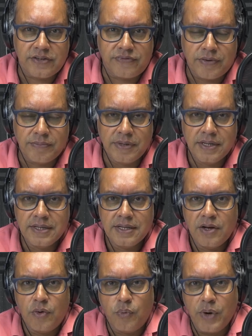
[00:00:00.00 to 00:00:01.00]
from
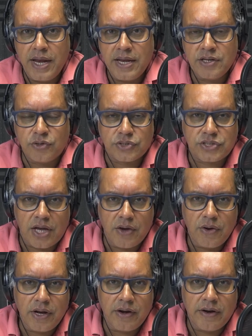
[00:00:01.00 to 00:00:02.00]
wind or
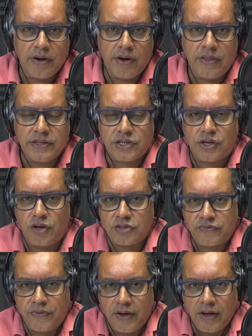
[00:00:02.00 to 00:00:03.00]
solar. And there's a cost
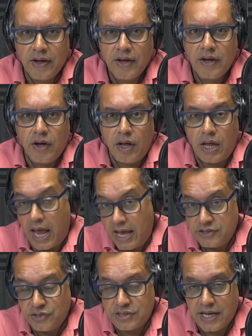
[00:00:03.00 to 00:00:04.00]
for,
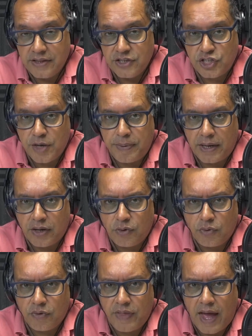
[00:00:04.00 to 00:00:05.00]
as you say, the shipping and
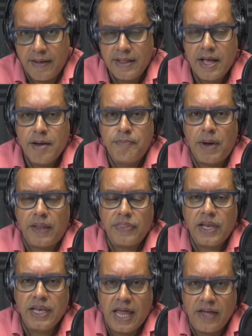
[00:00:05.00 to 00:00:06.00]
all of that. But the
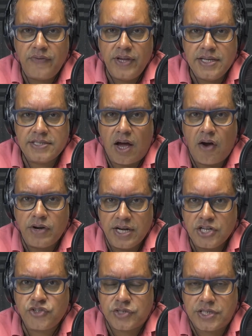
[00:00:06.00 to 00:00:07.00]
levies are an
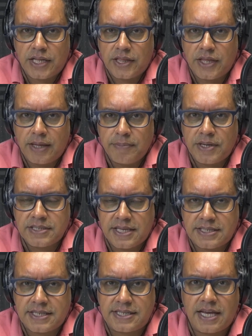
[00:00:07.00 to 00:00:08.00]
interesting thing because,
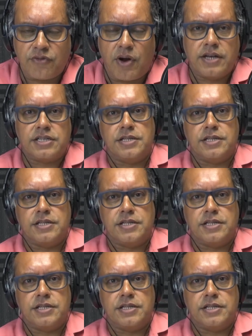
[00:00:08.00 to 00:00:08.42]
as I said right at the